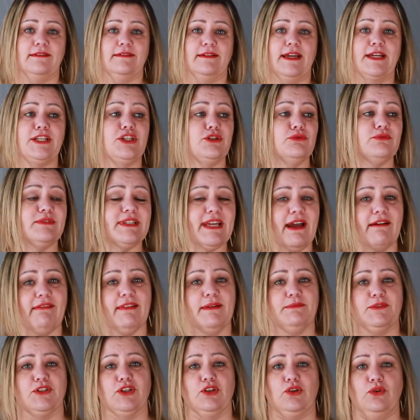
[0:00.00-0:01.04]
and you tell
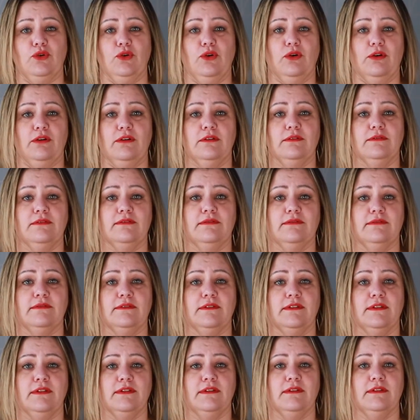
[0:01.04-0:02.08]
him to Google.
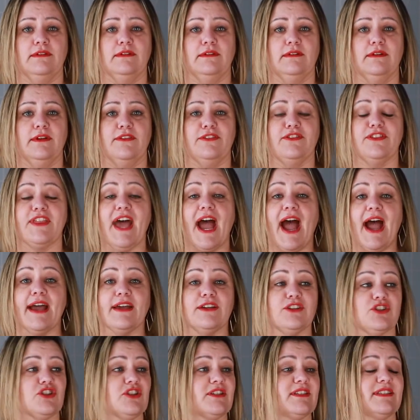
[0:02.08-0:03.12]
That
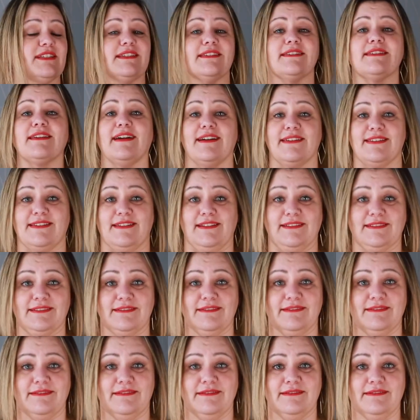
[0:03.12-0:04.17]
is just disgusting.
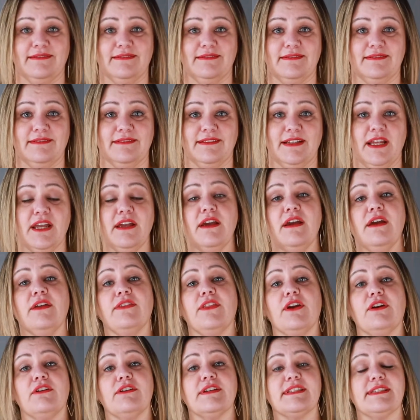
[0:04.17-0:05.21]

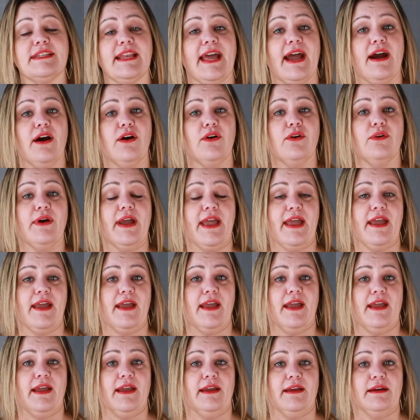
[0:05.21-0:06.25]
There is now
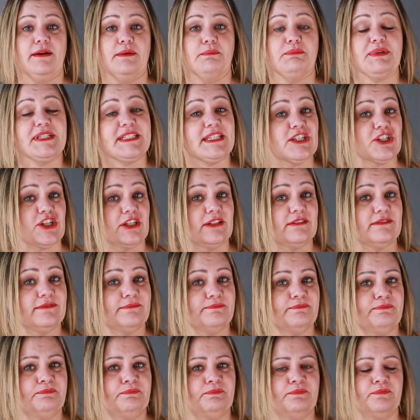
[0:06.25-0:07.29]
a petition
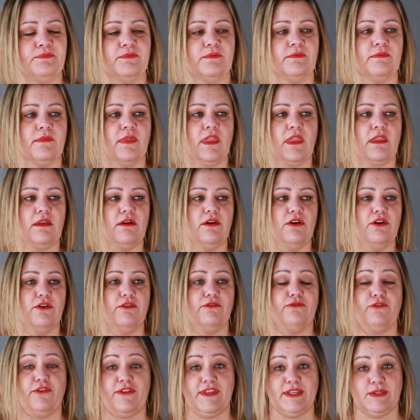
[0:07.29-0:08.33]

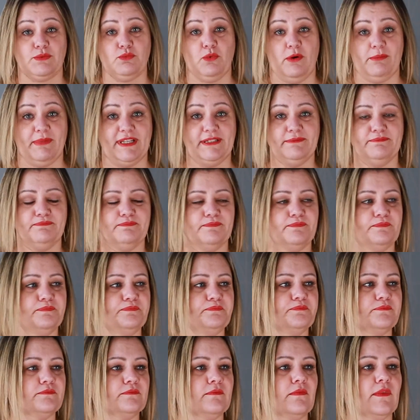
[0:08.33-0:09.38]
for this woman.
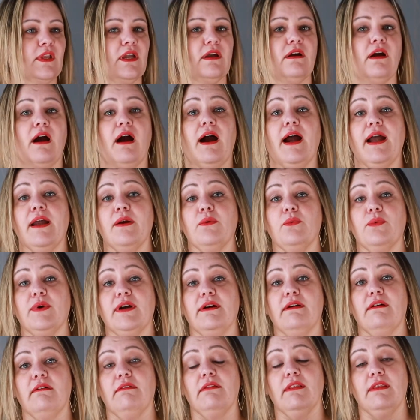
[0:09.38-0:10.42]
I
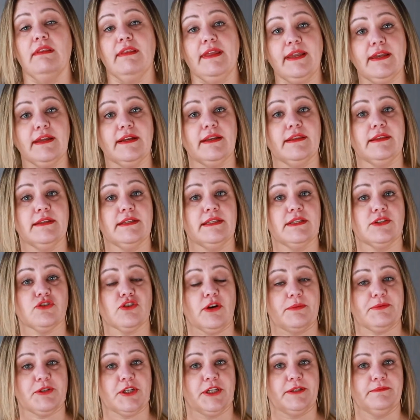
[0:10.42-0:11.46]
will link it in the
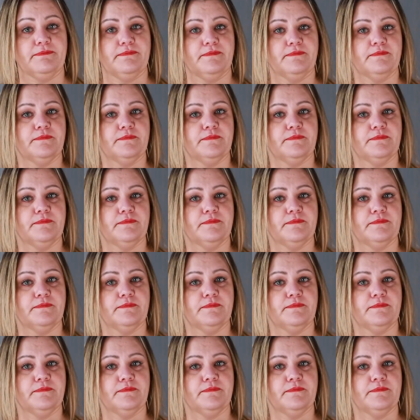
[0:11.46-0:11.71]
description,